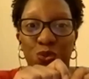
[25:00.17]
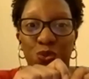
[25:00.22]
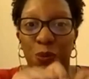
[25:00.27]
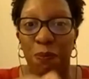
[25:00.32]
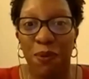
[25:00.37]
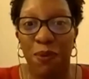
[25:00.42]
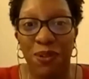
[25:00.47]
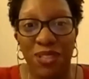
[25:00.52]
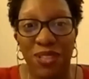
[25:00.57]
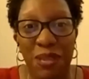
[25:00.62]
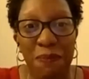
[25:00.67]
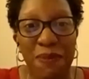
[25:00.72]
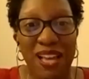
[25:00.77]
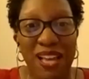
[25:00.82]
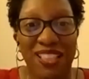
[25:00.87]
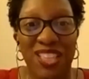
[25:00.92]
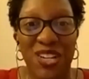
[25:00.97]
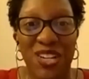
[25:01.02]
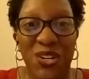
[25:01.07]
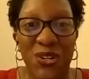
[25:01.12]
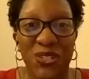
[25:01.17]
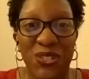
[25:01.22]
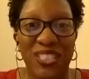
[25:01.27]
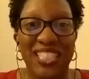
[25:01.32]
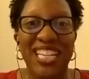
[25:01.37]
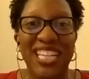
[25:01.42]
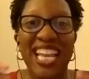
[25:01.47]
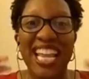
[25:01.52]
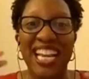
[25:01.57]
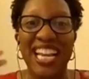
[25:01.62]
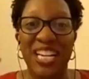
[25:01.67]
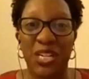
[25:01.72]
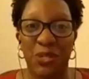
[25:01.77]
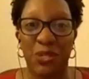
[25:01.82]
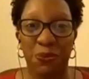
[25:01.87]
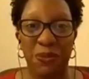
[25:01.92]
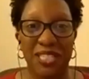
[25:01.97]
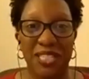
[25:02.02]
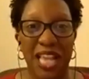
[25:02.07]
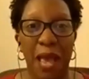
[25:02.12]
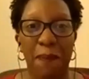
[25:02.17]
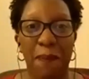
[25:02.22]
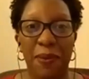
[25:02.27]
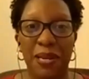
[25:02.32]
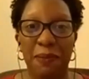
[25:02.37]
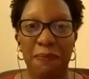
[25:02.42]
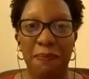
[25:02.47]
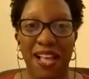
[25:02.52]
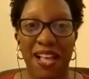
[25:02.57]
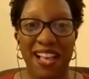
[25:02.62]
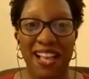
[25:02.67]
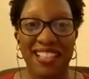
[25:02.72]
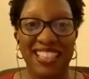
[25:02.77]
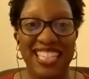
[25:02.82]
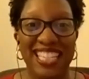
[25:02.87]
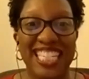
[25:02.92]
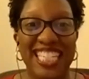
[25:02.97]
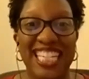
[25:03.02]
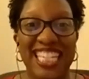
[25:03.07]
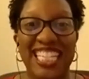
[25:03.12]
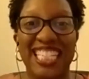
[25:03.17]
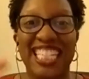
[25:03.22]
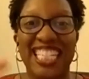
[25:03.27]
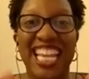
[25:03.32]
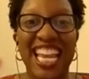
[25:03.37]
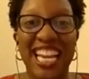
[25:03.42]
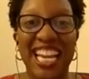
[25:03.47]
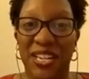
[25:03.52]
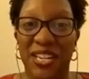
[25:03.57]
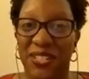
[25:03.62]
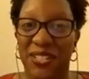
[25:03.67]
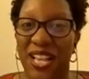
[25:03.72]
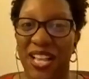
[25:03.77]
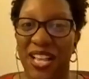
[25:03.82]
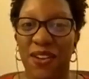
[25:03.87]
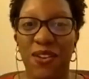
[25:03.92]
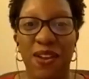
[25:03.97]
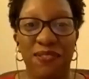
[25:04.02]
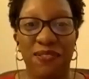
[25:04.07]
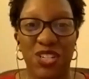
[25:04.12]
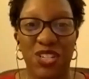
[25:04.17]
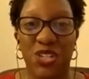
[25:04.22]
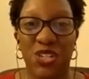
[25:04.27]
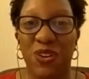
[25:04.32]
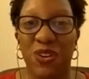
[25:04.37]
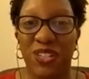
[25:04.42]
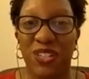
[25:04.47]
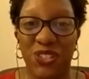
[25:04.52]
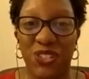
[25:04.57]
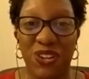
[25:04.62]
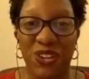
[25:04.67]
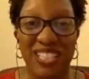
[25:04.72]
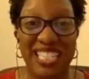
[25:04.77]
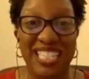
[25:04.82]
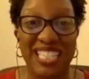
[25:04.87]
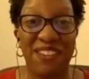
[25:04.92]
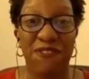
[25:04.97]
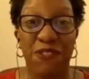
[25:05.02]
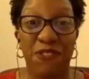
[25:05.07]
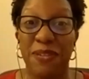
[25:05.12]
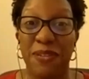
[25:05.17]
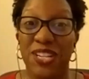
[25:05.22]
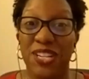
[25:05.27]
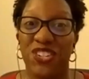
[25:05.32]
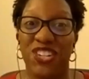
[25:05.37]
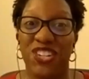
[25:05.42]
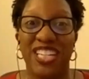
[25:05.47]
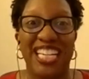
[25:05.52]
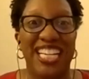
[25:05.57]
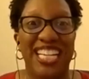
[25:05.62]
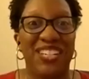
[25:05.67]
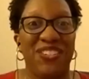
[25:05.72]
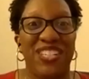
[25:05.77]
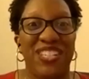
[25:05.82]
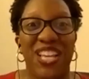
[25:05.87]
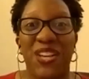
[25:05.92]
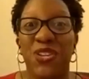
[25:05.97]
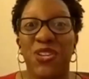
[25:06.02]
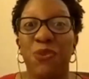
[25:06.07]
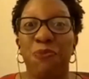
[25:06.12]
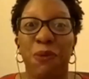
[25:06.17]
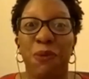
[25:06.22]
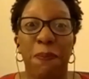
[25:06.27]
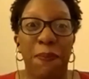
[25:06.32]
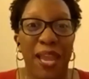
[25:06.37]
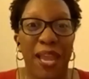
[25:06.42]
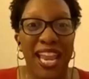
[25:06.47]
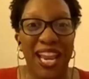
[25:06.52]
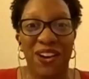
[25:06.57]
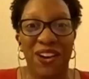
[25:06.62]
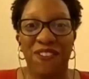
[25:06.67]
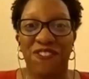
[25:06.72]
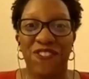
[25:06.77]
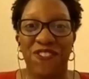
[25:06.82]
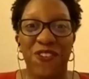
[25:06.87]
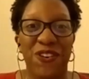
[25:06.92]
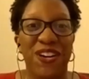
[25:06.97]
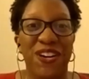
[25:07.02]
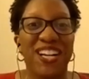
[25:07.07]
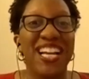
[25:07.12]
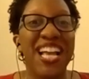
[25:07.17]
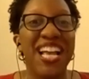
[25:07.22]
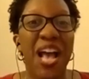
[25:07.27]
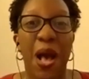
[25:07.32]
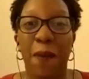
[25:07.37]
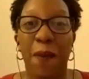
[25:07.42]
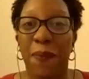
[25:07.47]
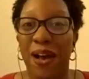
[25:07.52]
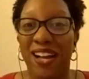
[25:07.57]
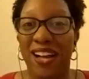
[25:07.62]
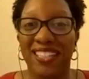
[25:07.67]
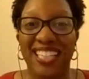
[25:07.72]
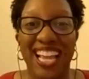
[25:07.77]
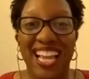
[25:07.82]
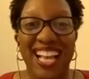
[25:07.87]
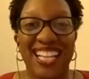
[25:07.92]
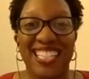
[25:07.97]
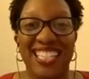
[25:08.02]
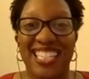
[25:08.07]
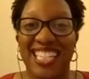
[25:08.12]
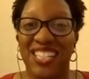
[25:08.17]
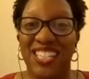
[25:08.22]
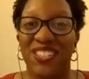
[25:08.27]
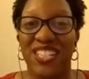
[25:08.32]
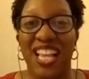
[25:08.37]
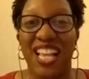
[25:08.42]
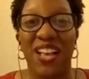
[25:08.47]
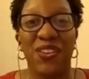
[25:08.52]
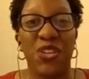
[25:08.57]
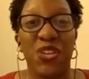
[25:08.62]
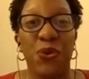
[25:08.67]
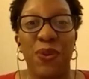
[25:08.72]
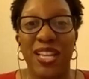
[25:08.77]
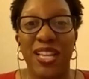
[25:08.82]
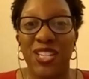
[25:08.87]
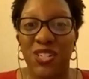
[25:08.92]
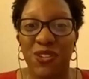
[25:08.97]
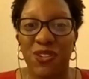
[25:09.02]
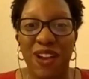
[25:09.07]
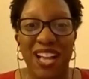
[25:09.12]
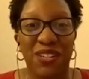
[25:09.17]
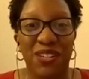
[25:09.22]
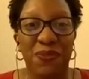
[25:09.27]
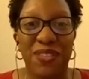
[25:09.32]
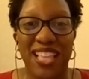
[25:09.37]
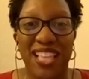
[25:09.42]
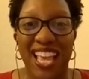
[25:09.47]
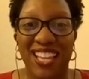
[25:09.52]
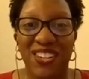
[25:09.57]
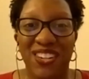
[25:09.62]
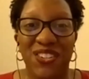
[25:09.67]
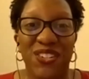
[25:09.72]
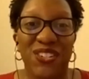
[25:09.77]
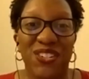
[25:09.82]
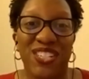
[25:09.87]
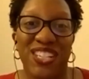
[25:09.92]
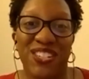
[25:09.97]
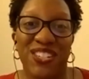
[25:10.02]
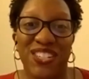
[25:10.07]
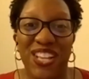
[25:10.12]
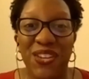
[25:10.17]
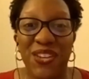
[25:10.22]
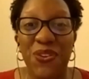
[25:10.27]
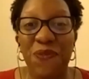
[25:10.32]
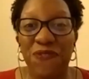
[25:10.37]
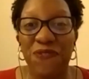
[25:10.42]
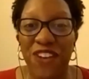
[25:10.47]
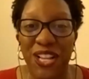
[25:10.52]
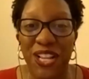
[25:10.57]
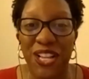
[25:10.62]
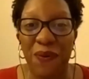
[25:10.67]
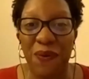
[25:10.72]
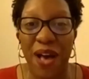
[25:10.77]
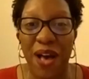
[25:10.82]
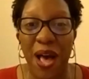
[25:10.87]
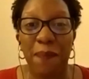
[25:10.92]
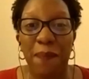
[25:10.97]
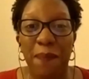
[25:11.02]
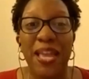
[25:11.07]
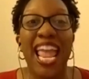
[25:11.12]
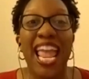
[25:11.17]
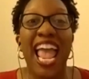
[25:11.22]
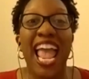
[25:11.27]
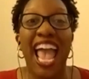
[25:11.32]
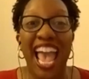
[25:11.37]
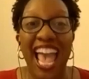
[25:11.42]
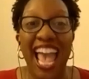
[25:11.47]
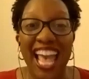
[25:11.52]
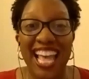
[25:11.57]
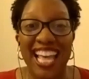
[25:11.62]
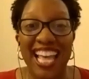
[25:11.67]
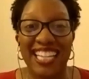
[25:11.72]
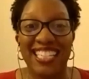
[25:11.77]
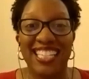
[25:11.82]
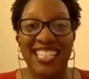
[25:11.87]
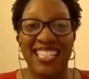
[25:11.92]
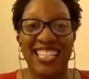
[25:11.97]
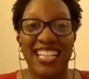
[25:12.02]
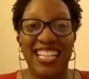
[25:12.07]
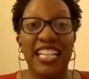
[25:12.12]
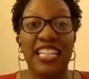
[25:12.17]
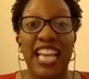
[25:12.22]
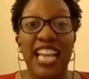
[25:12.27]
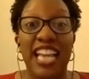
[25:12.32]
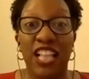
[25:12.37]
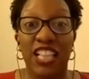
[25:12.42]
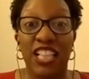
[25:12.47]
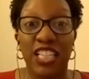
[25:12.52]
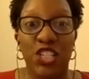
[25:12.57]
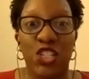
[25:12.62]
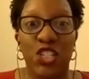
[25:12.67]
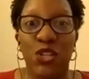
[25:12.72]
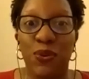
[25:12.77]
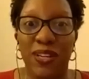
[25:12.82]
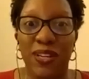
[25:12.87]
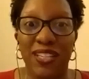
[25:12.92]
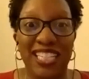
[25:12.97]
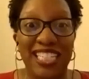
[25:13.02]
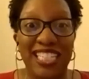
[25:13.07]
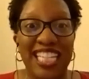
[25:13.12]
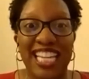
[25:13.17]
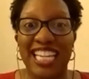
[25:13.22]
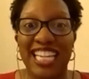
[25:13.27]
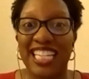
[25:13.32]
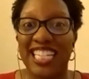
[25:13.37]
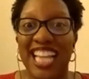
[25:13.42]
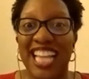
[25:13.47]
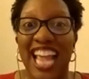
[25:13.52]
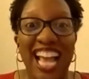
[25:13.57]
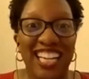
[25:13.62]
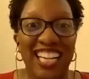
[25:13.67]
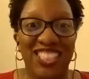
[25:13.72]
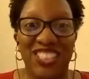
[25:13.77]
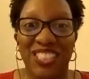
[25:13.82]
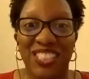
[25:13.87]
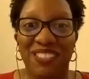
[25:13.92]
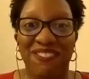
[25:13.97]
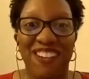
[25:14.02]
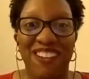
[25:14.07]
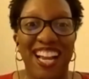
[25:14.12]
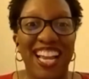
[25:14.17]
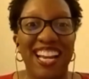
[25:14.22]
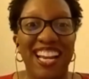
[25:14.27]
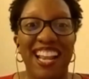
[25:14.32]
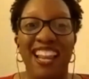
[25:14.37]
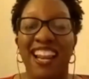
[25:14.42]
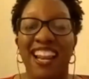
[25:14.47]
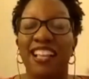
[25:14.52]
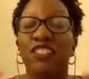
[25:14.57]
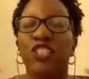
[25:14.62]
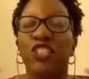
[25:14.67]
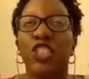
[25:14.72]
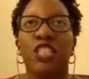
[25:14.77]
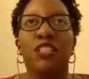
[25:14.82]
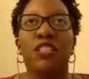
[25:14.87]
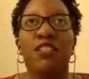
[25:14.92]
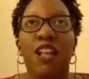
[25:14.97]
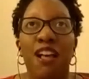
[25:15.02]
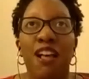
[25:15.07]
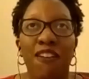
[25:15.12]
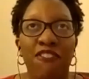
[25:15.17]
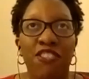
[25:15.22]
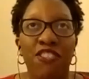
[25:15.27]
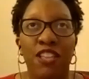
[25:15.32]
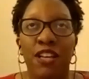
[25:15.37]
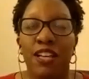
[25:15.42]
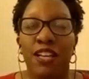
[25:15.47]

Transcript: We're pulling back the curtain. Here's what's happening behind the scenes. Here's how you have to structure all this information. Here's how you prepare for a podcast. Here's how you interact with editors. Here's how you follow up. And now let's do it. Let's get into action, right? And I just love